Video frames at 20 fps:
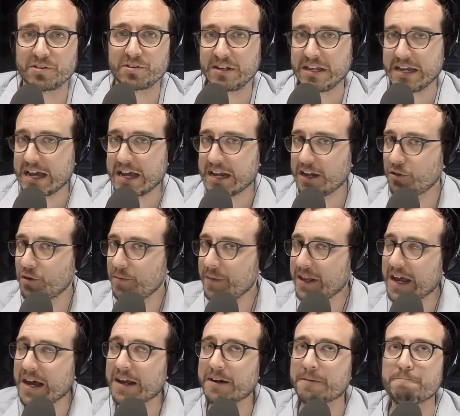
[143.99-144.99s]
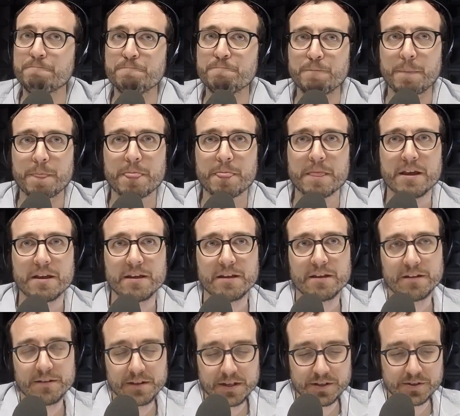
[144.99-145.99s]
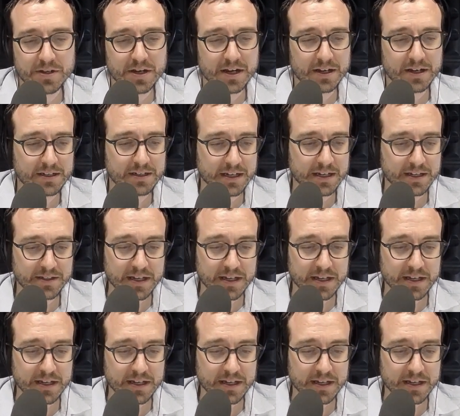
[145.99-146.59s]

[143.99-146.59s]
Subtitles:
You gotta dominar these contents.